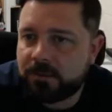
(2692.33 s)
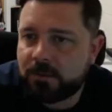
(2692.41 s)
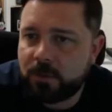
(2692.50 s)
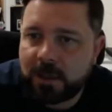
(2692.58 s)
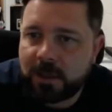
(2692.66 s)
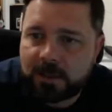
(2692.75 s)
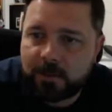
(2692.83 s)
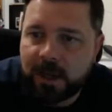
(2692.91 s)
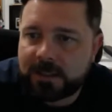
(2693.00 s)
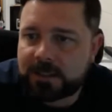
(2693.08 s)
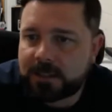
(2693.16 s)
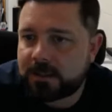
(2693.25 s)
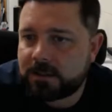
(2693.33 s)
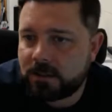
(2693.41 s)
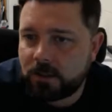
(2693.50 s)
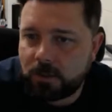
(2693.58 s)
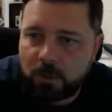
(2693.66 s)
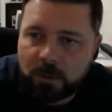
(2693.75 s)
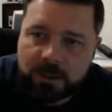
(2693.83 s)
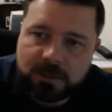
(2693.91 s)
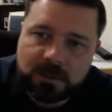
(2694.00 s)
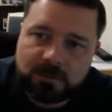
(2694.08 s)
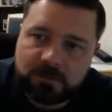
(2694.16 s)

If you hit the basket, it's two points.